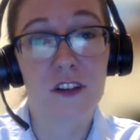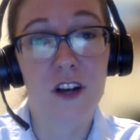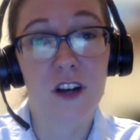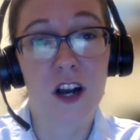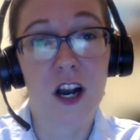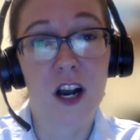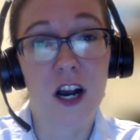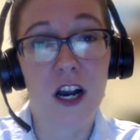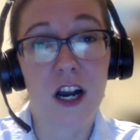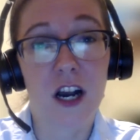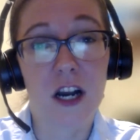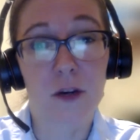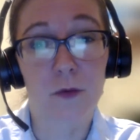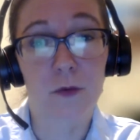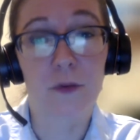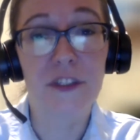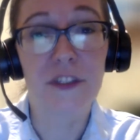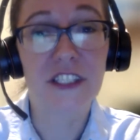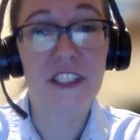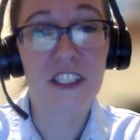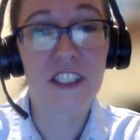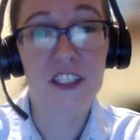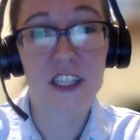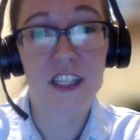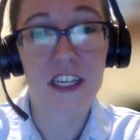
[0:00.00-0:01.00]
uh,
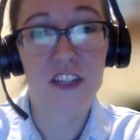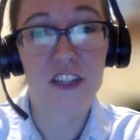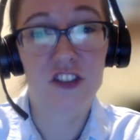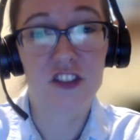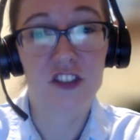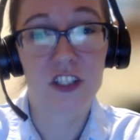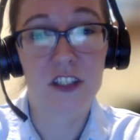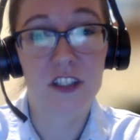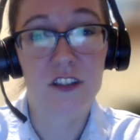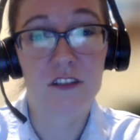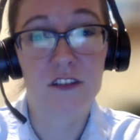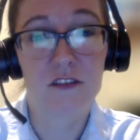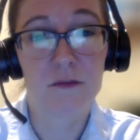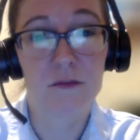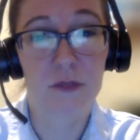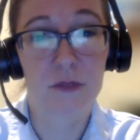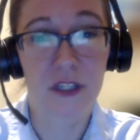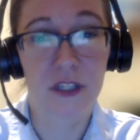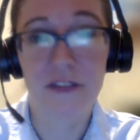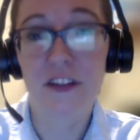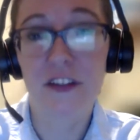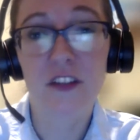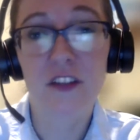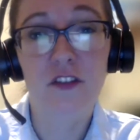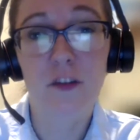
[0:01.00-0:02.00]
re engaging
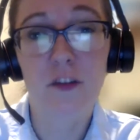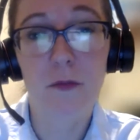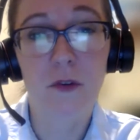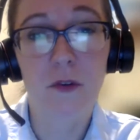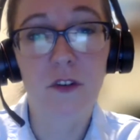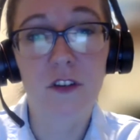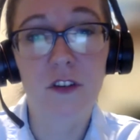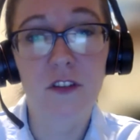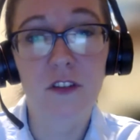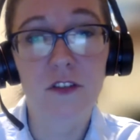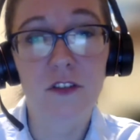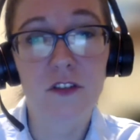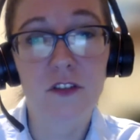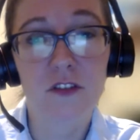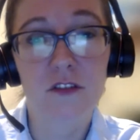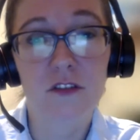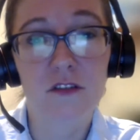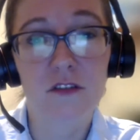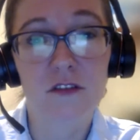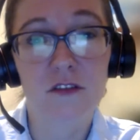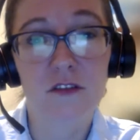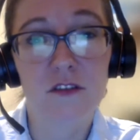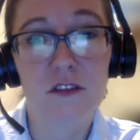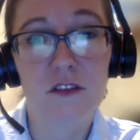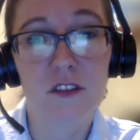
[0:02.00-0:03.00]
previous
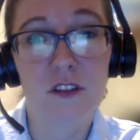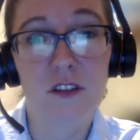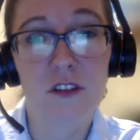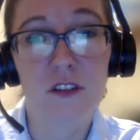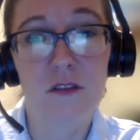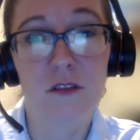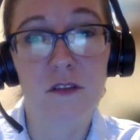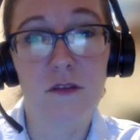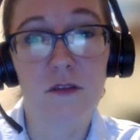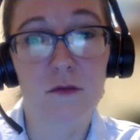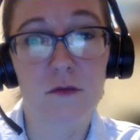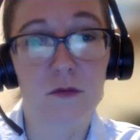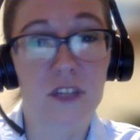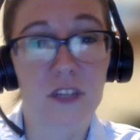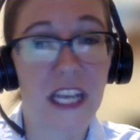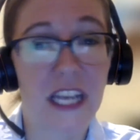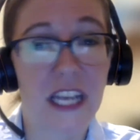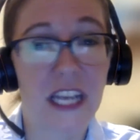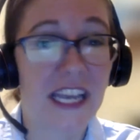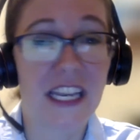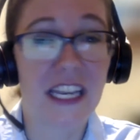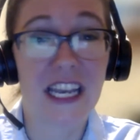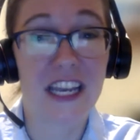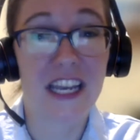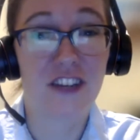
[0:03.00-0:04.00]
supporters,
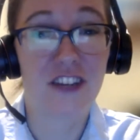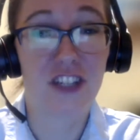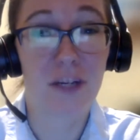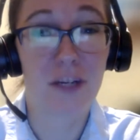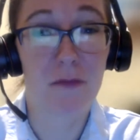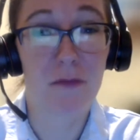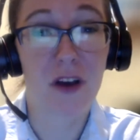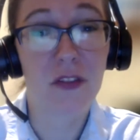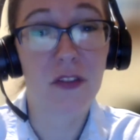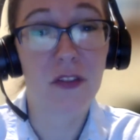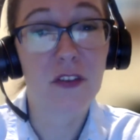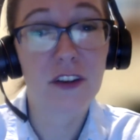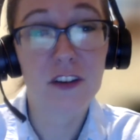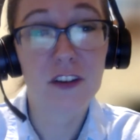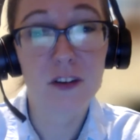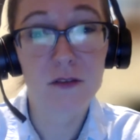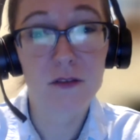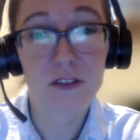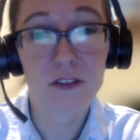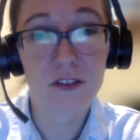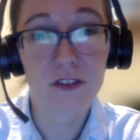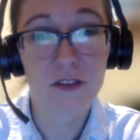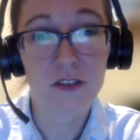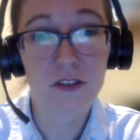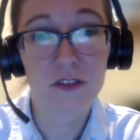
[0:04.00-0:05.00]
engaging monthly
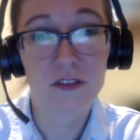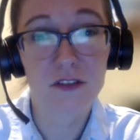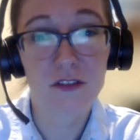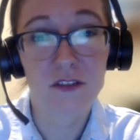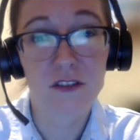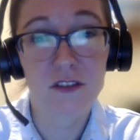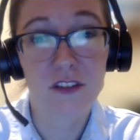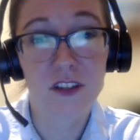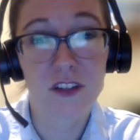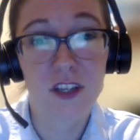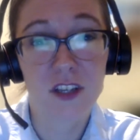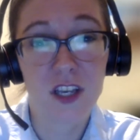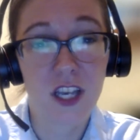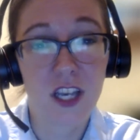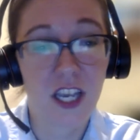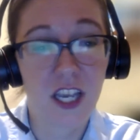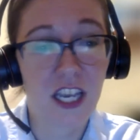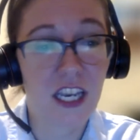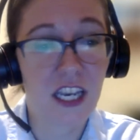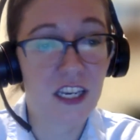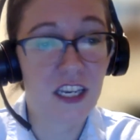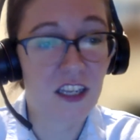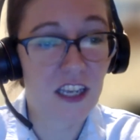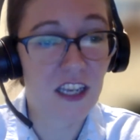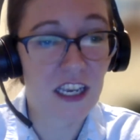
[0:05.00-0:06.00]
donors,
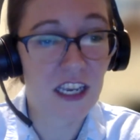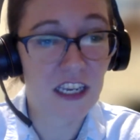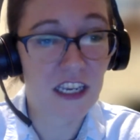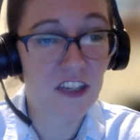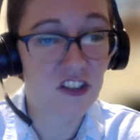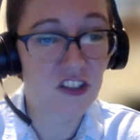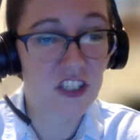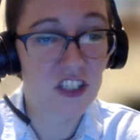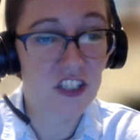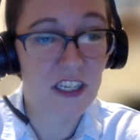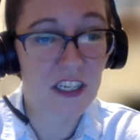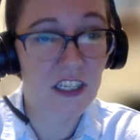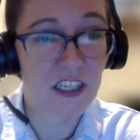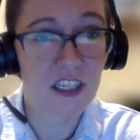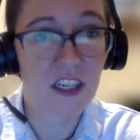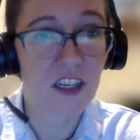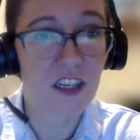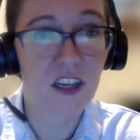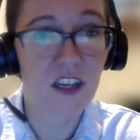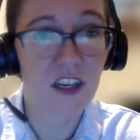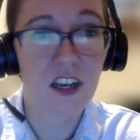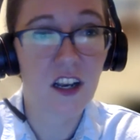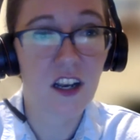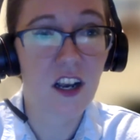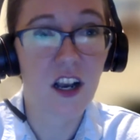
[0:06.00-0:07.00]

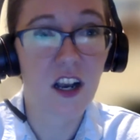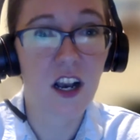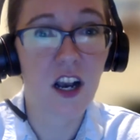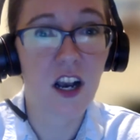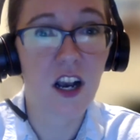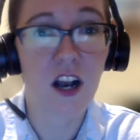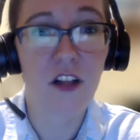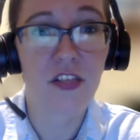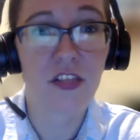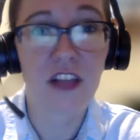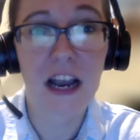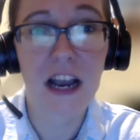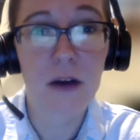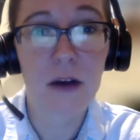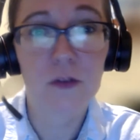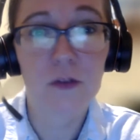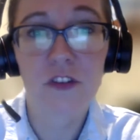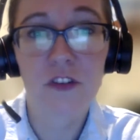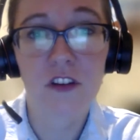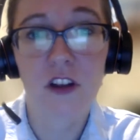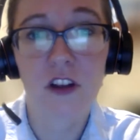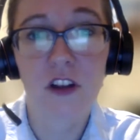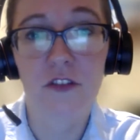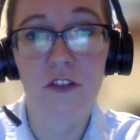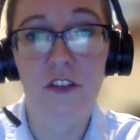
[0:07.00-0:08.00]
engaging a
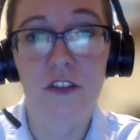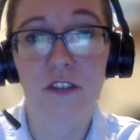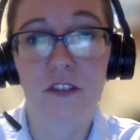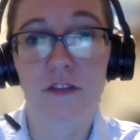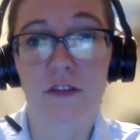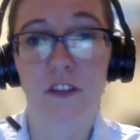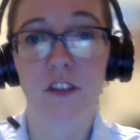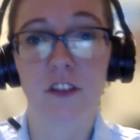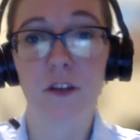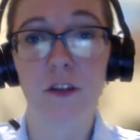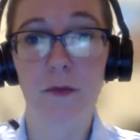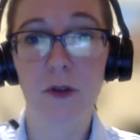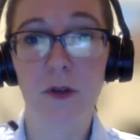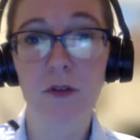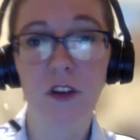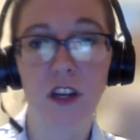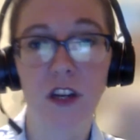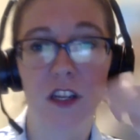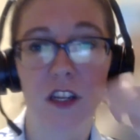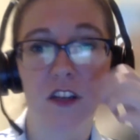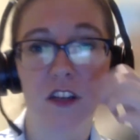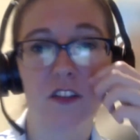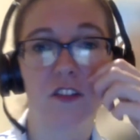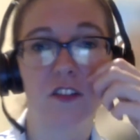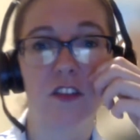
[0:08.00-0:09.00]
thousand other different
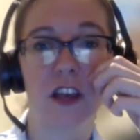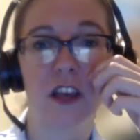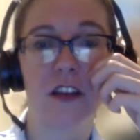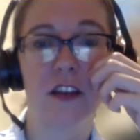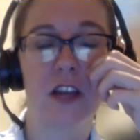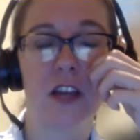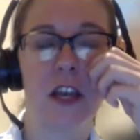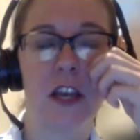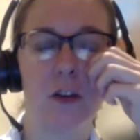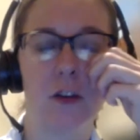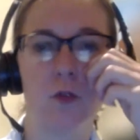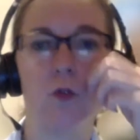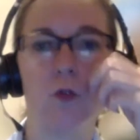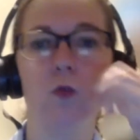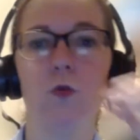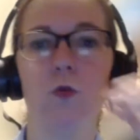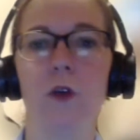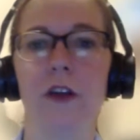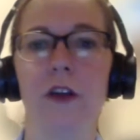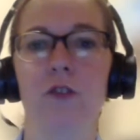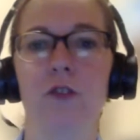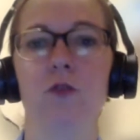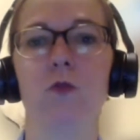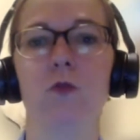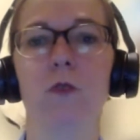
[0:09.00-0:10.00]
communities and, and who
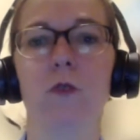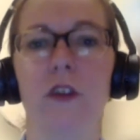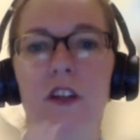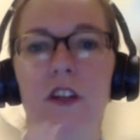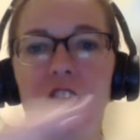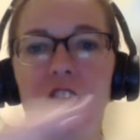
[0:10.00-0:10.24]
and who it